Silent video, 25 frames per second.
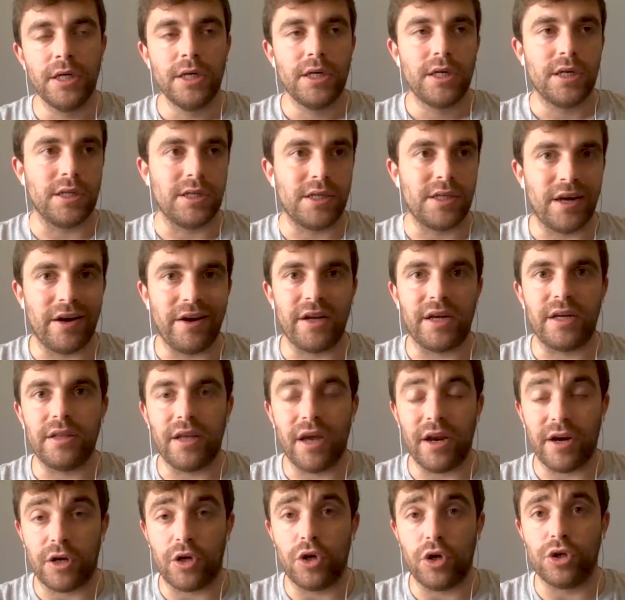They are in
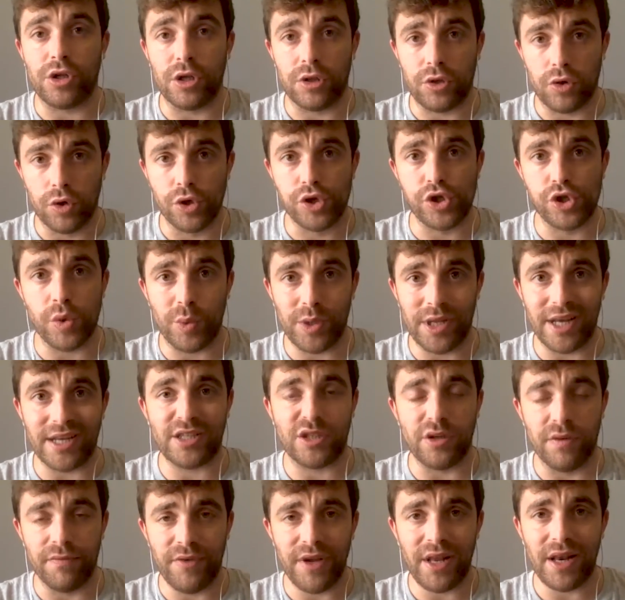direct contact also with
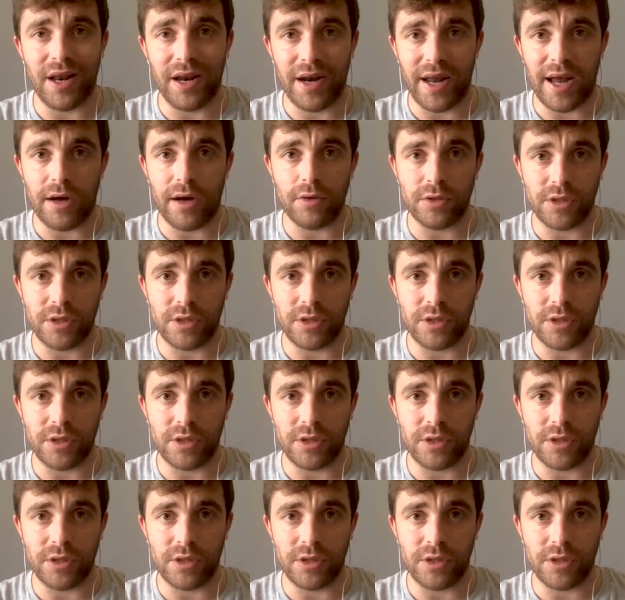Aston Villa now.